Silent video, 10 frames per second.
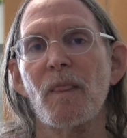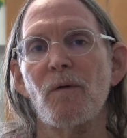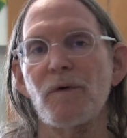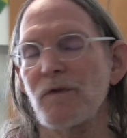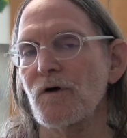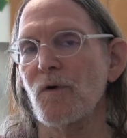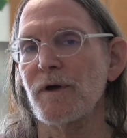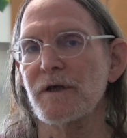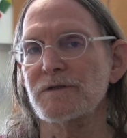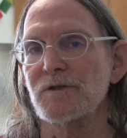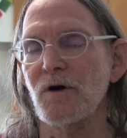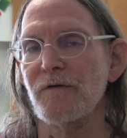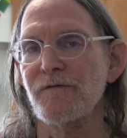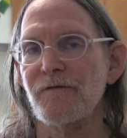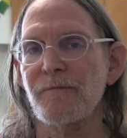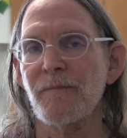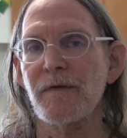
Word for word: when the going gets tough.